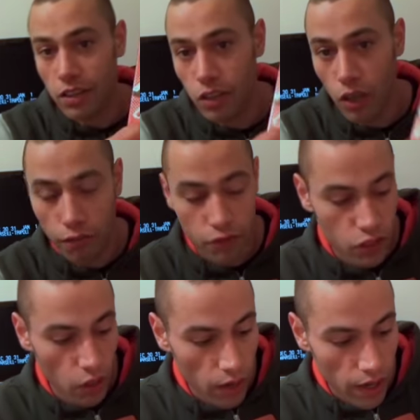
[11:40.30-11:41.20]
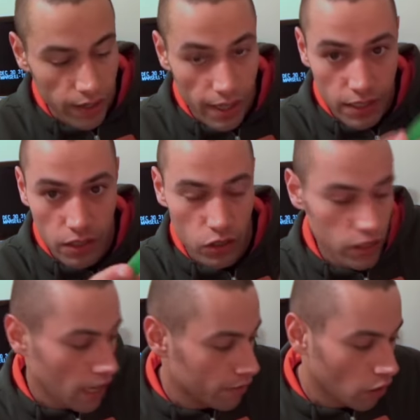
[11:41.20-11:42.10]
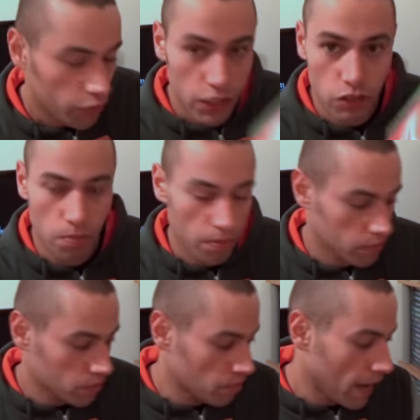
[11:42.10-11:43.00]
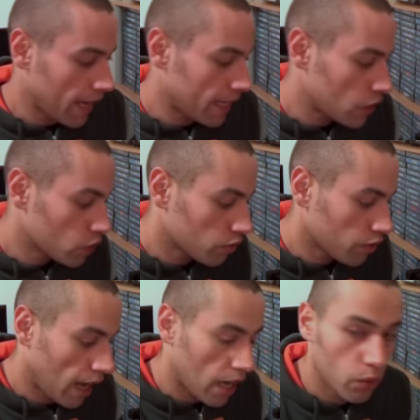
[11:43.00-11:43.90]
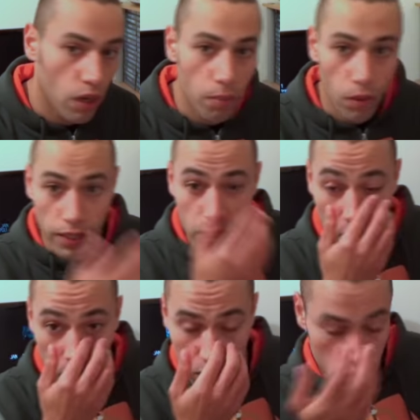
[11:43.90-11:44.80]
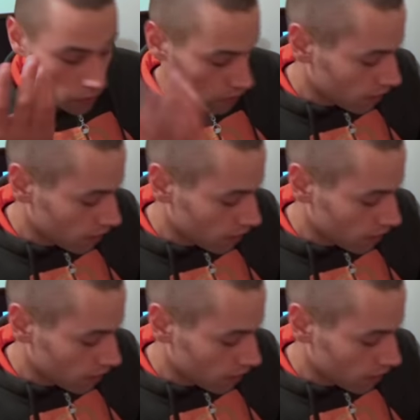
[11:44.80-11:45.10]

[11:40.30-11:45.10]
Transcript: of stuff. So yeah, it's good to have. It obviously doesn't make any use of the hardware, but it's good to